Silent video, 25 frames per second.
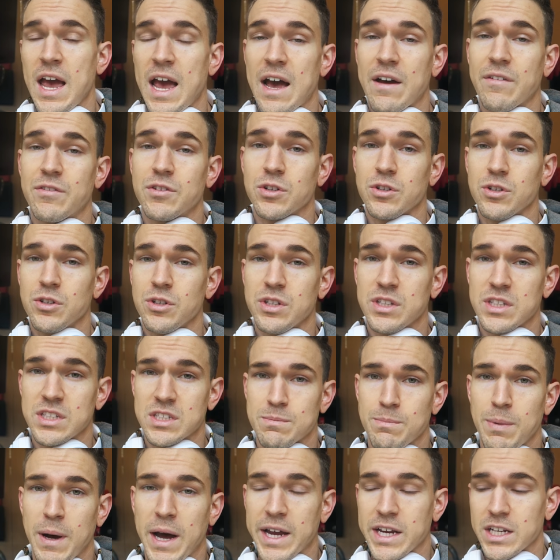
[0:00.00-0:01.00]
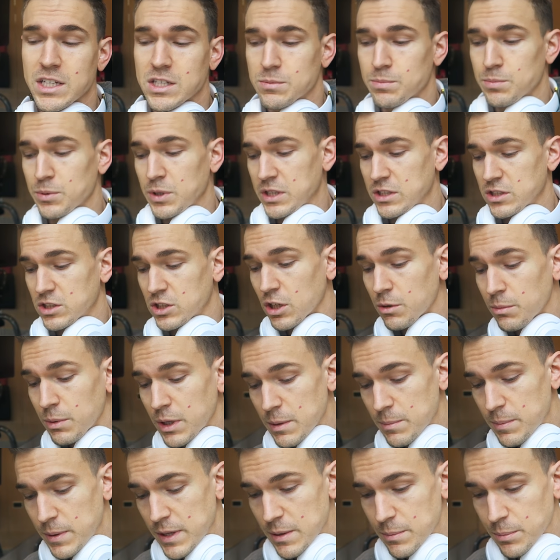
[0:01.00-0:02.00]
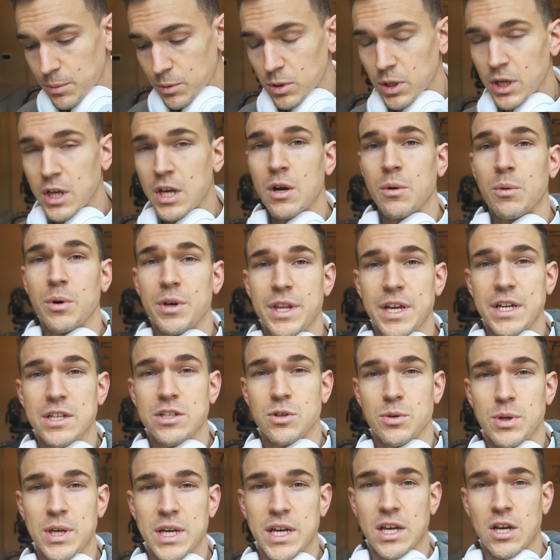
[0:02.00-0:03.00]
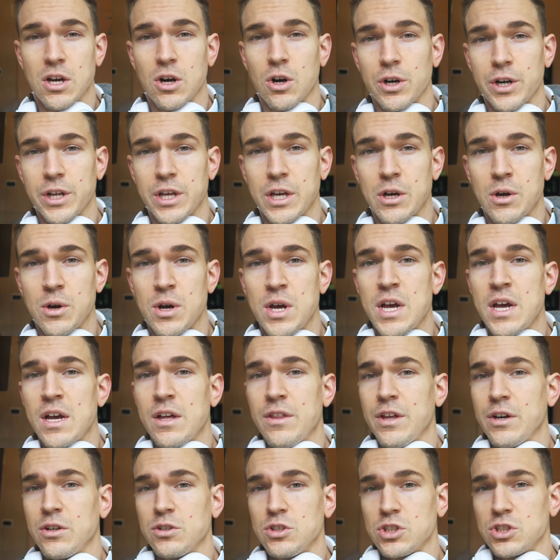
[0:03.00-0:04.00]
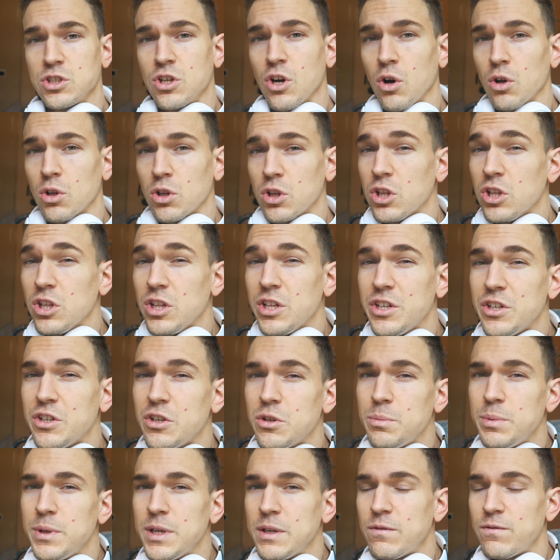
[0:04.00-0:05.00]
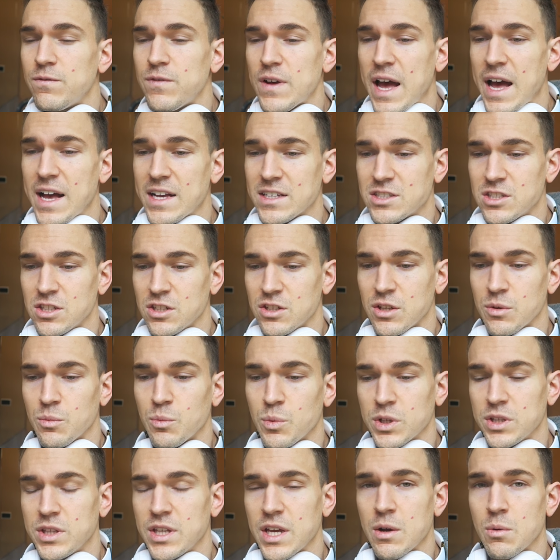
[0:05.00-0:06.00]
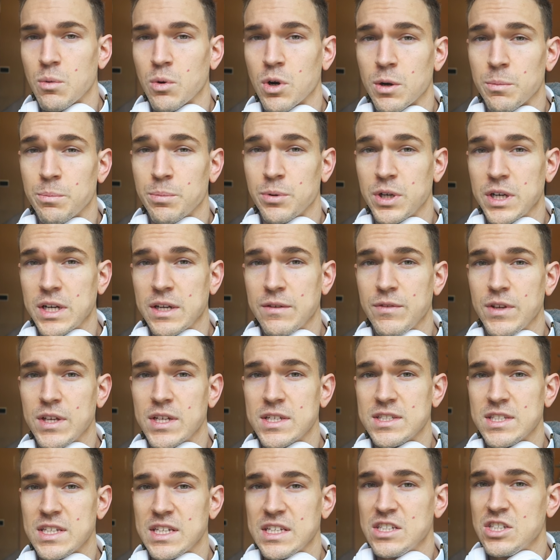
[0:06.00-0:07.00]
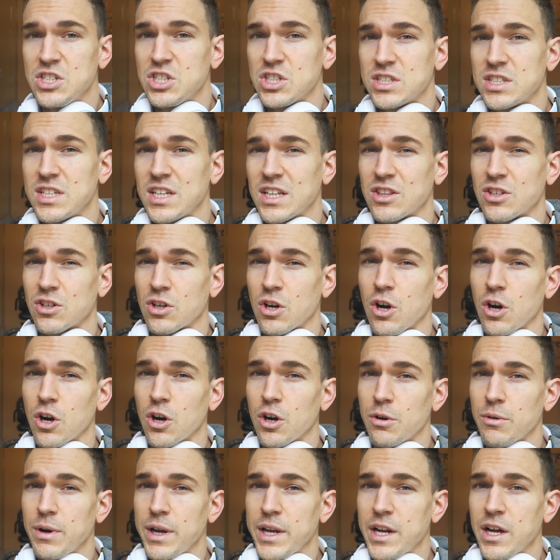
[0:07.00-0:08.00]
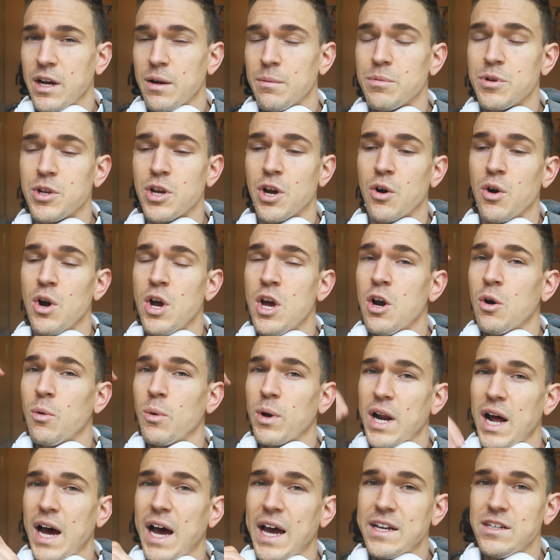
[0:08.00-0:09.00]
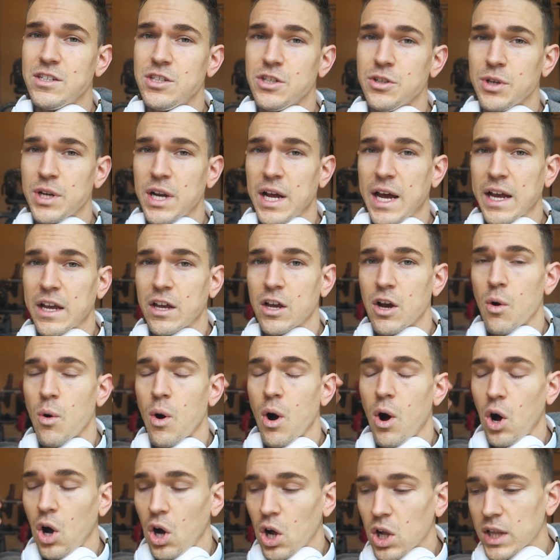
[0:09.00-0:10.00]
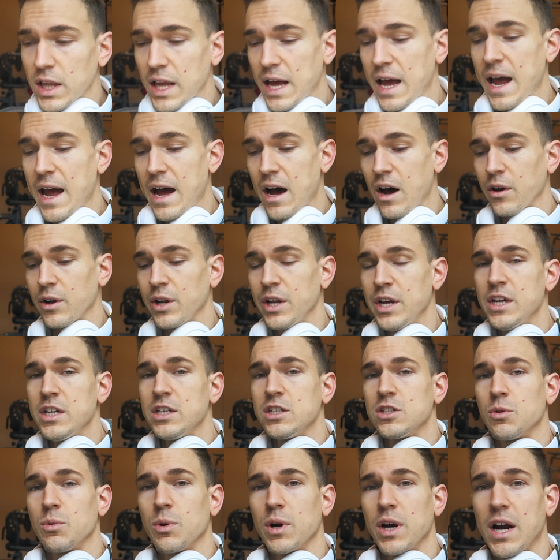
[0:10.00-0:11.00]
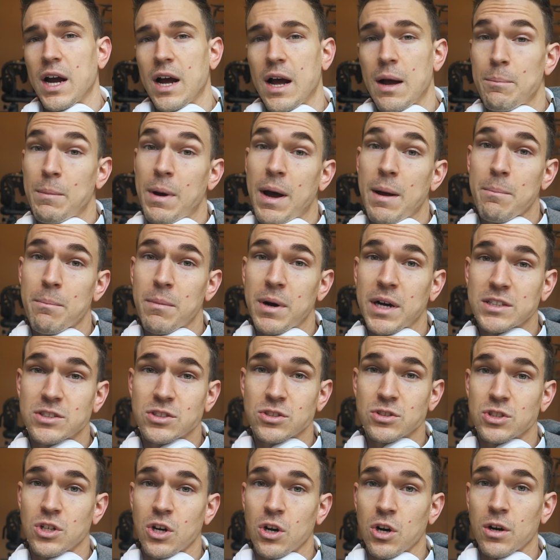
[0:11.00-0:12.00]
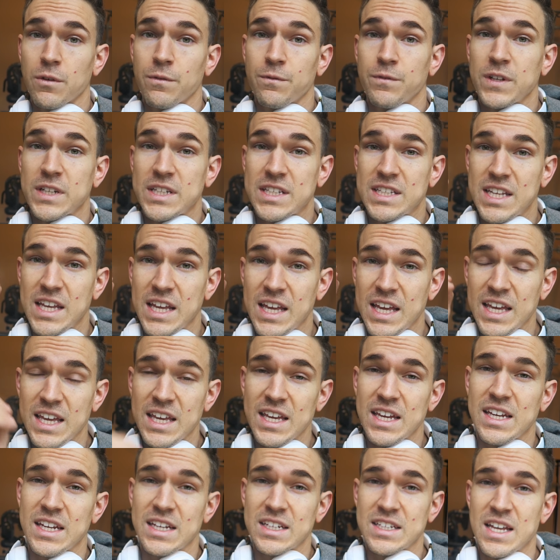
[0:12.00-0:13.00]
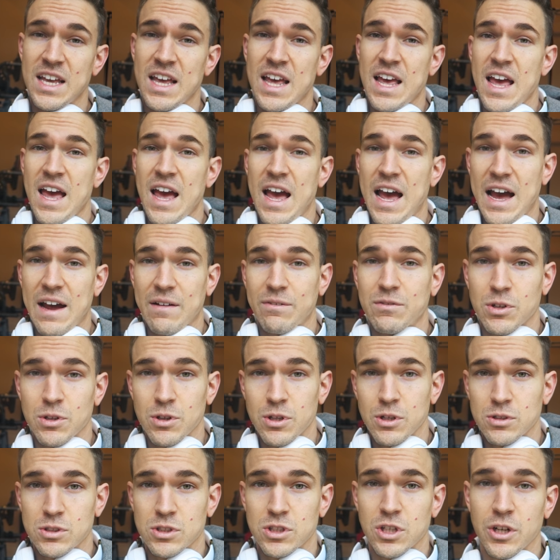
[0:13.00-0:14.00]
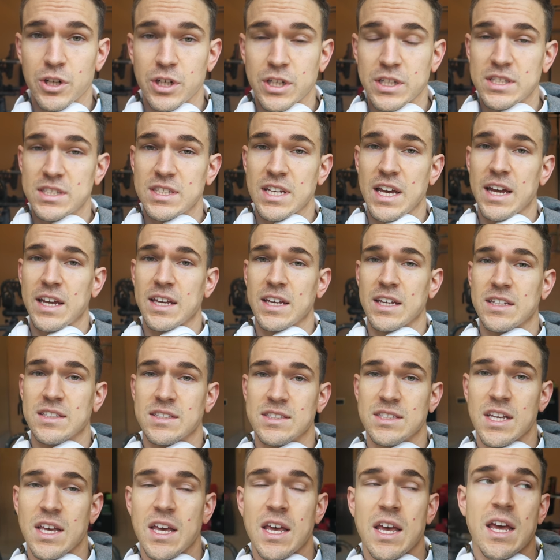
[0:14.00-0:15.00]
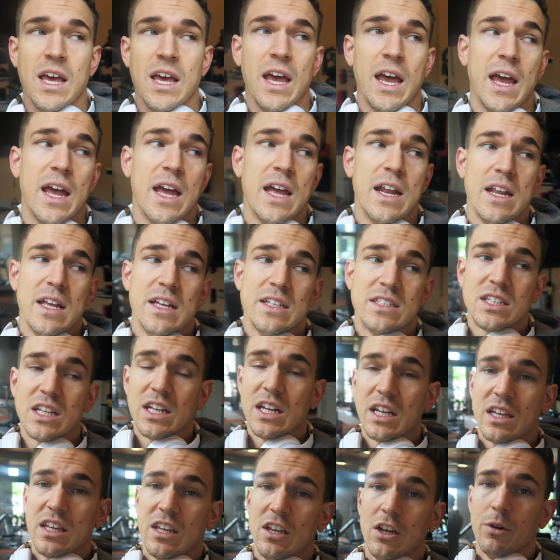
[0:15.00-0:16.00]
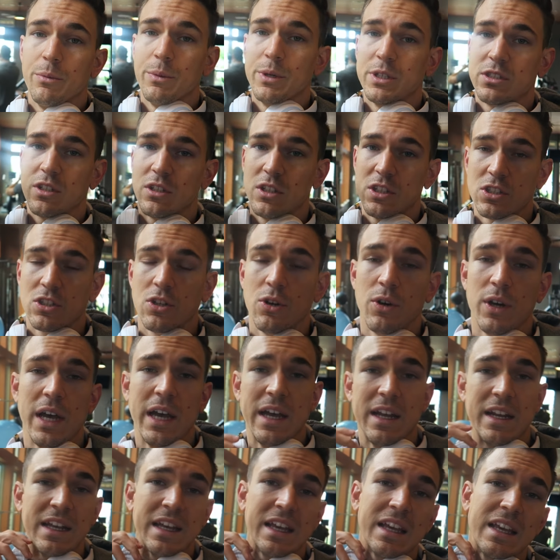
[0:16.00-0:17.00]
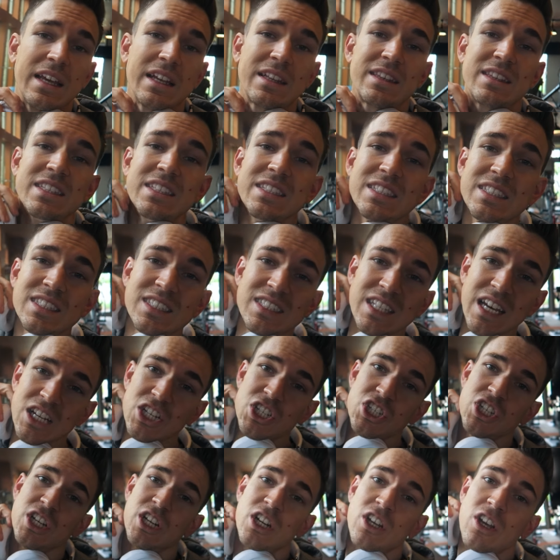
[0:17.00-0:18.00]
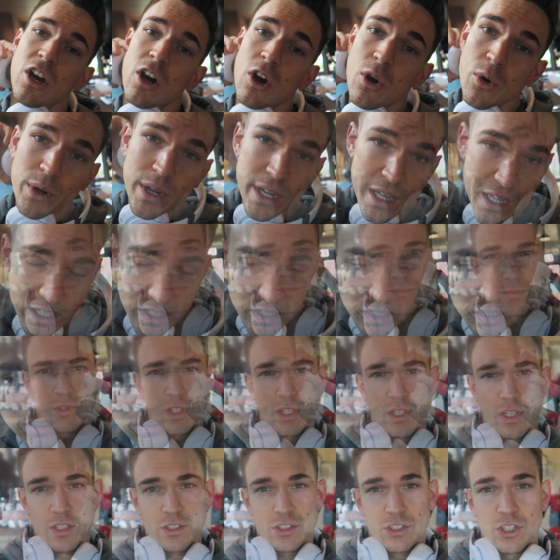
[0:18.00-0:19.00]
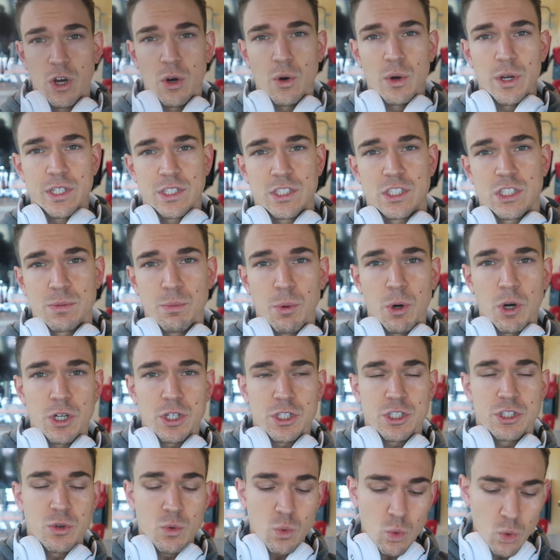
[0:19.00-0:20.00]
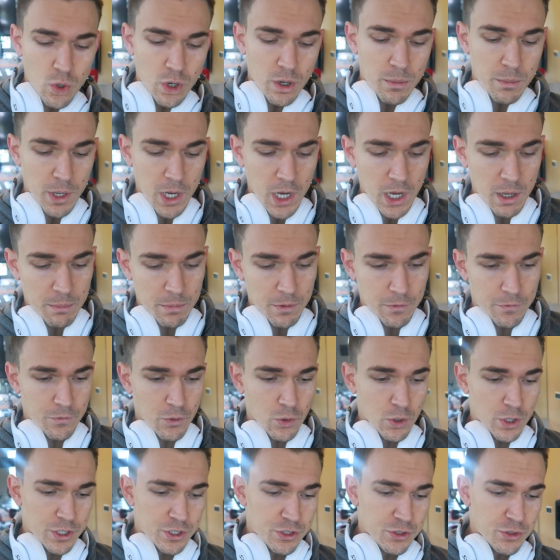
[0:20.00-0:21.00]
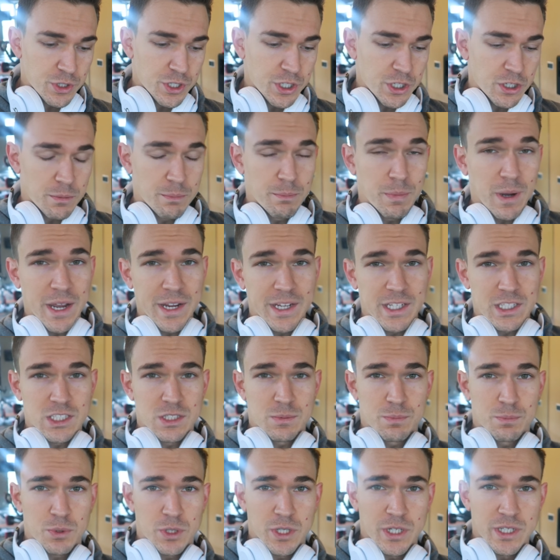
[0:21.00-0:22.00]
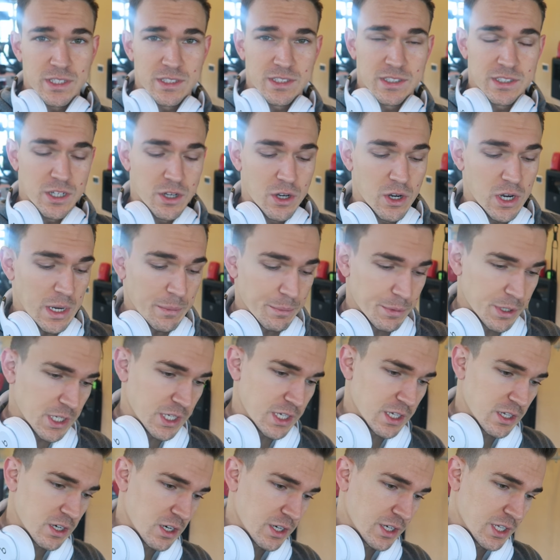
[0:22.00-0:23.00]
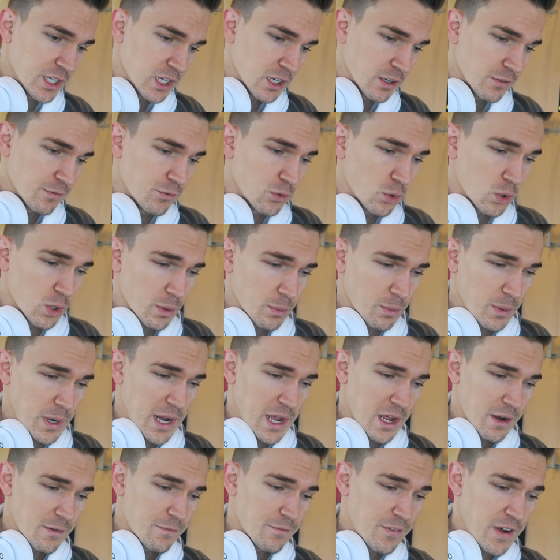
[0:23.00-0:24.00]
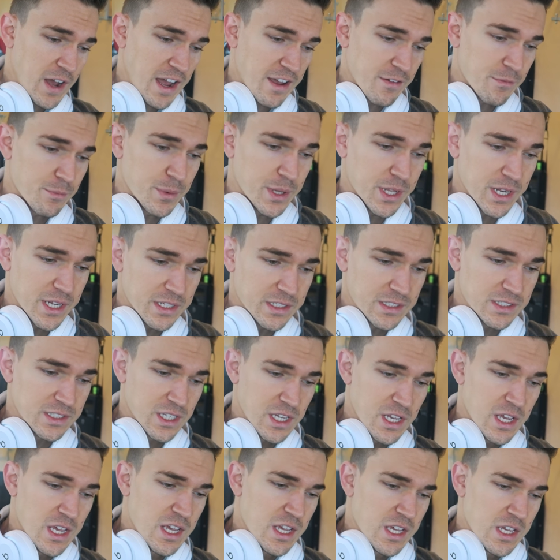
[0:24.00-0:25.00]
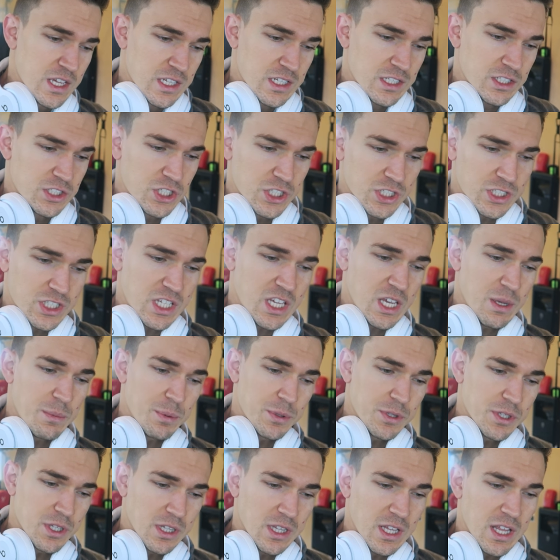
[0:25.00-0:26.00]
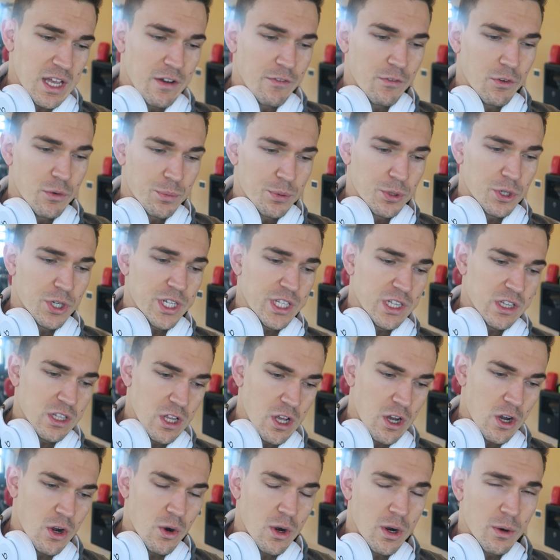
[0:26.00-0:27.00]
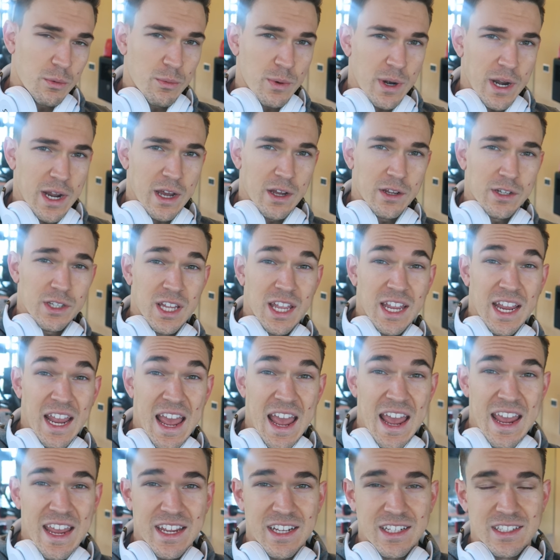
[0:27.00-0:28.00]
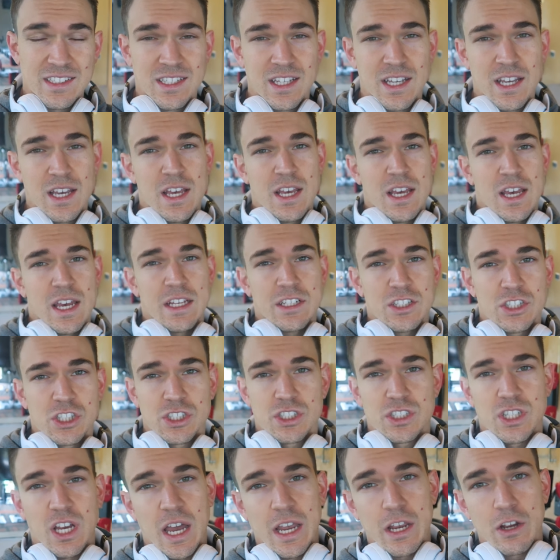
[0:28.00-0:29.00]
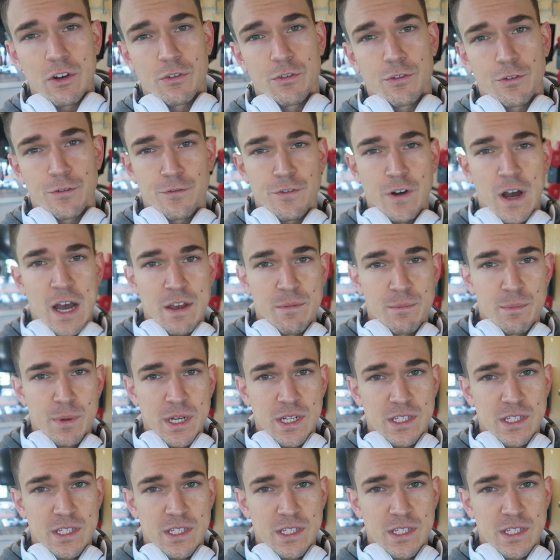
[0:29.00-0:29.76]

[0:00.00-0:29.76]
after doing these bike sprints. Too many people, when they do HIIT cardio, they'll just go a little bit faster than what they were previous and just get their heart rate up. No, when I do it, I go all out to where my muscles are fatigued after those 30 seconds. And it's gonna kill me. So let's go ahead and get this session going. So it's smart to warm up before doing your bike sprint. So I'm gonna get on here for around 5 minutes, just keeping the level pretty low around like 8, and just cycle for 5